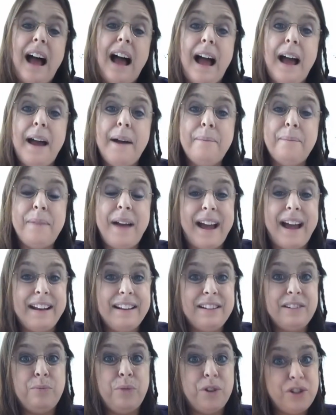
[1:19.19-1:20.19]

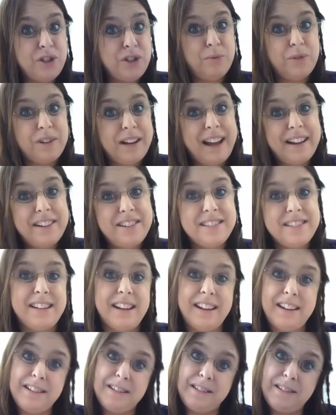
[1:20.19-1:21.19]
and what you would like to
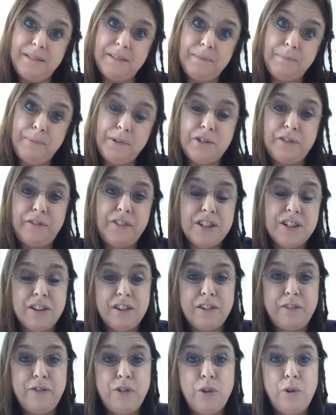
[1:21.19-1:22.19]
say is put your feet on
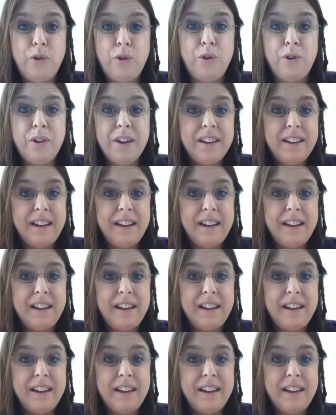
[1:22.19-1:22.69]
the floor,